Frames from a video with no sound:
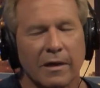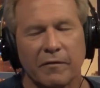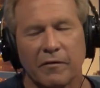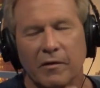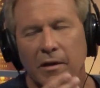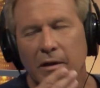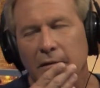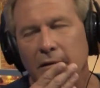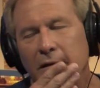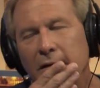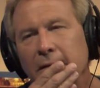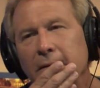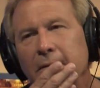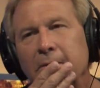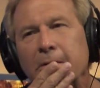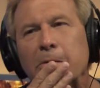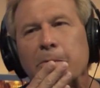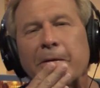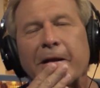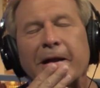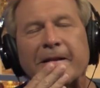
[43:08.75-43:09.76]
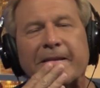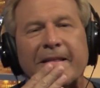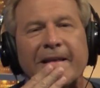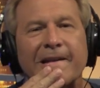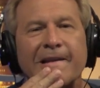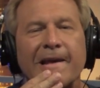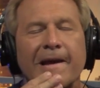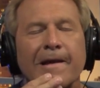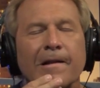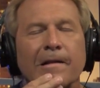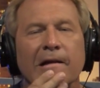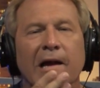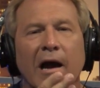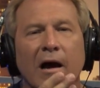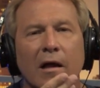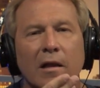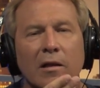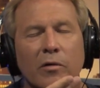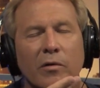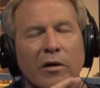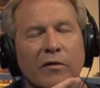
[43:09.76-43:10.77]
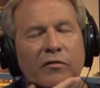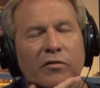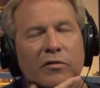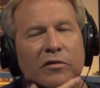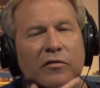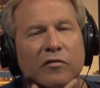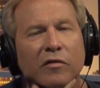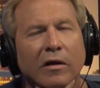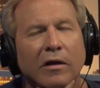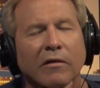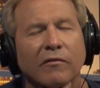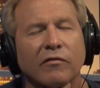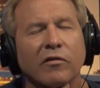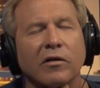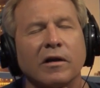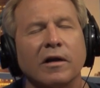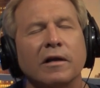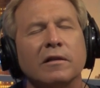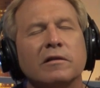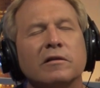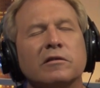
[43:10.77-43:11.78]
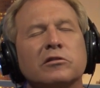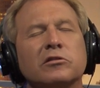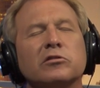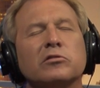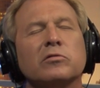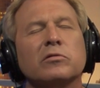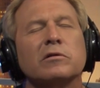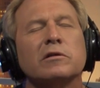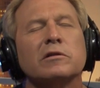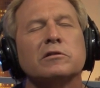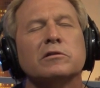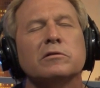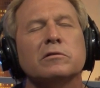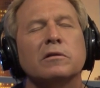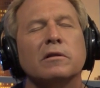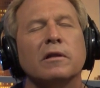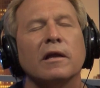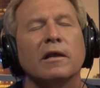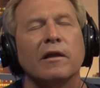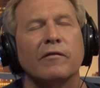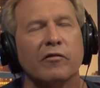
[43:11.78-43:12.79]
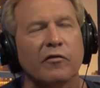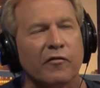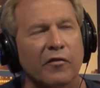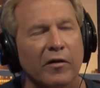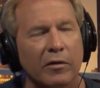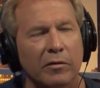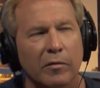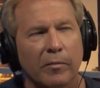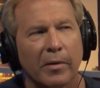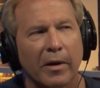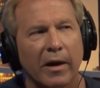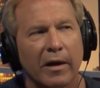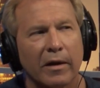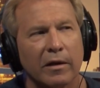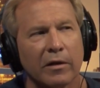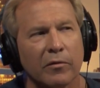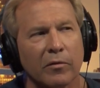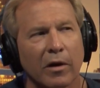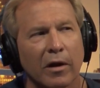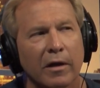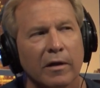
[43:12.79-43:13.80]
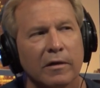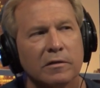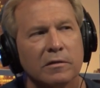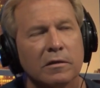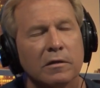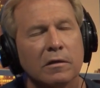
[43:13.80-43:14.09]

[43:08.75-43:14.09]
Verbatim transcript: I've, uh, go back to that Natalee Holloway for a sec. I forgot the story too. They never found the body, right?